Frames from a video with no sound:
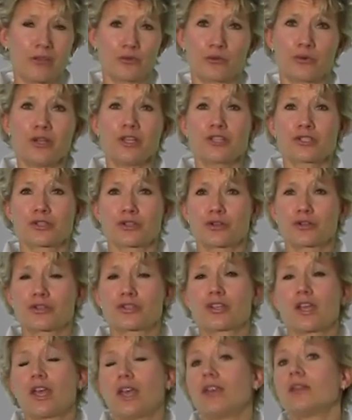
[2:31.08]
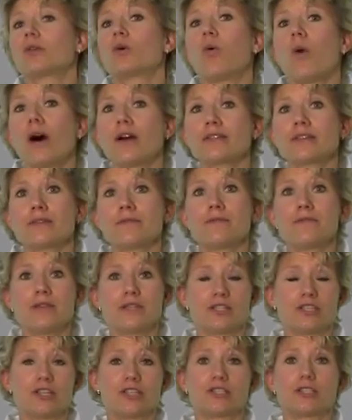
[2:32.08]
and research in quantum
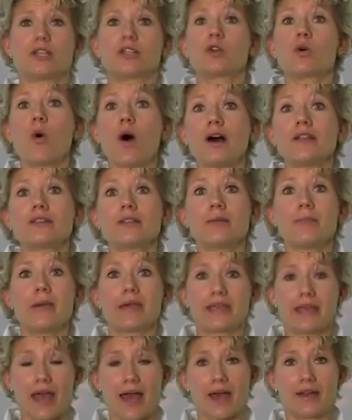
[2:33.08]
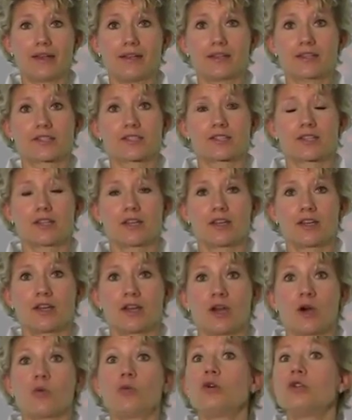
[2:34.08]
physics and quantum mechanics,
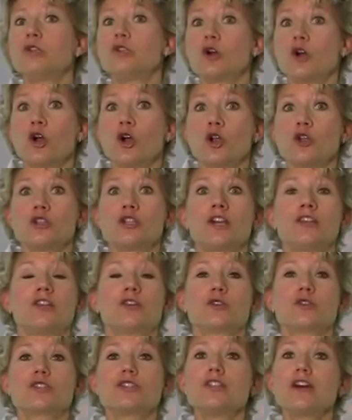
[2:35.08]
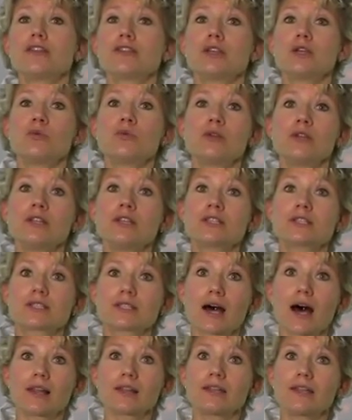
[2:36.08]
we learn that there is nothing really
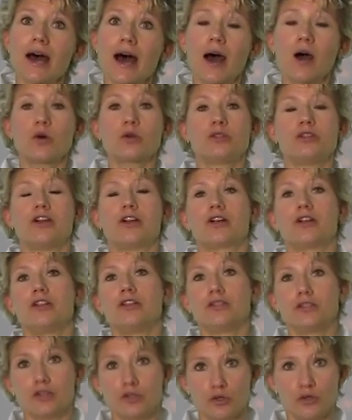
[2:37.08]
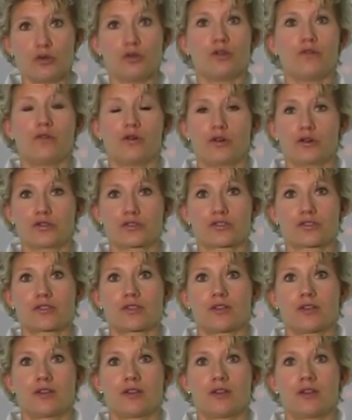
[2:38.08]
solid out there in the
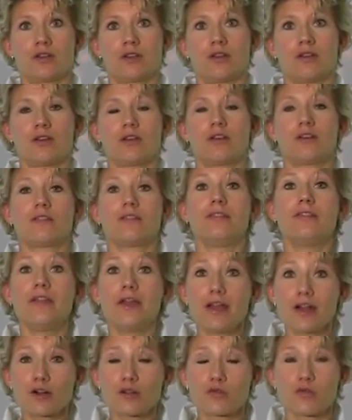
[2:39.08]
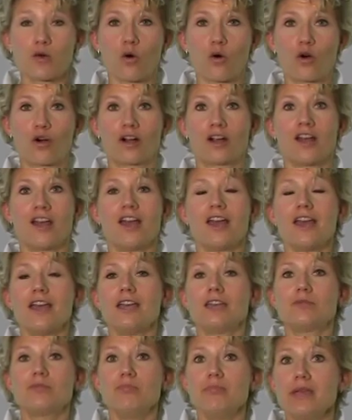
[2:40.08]
universe. Therefore,
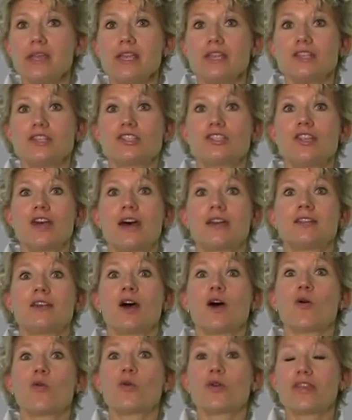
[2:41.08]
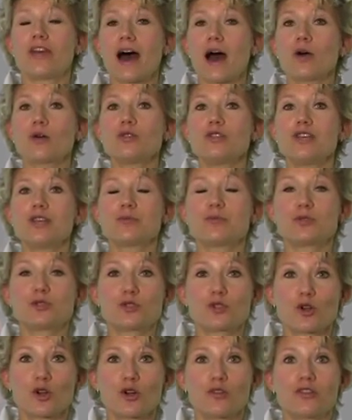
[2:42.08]
it means that without the
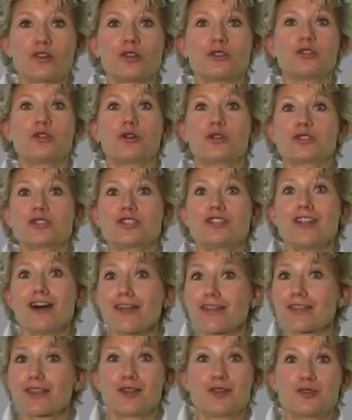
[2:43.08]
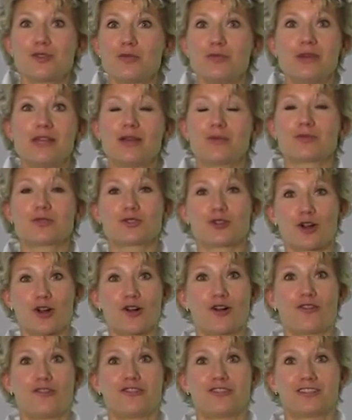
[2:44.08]
observer, there is nothing to be
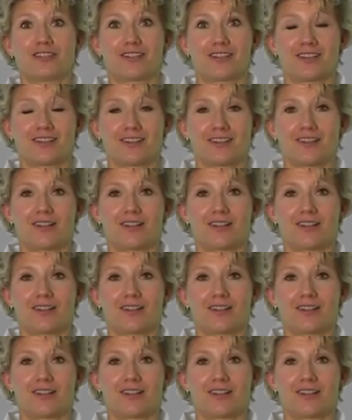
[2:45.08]
observed.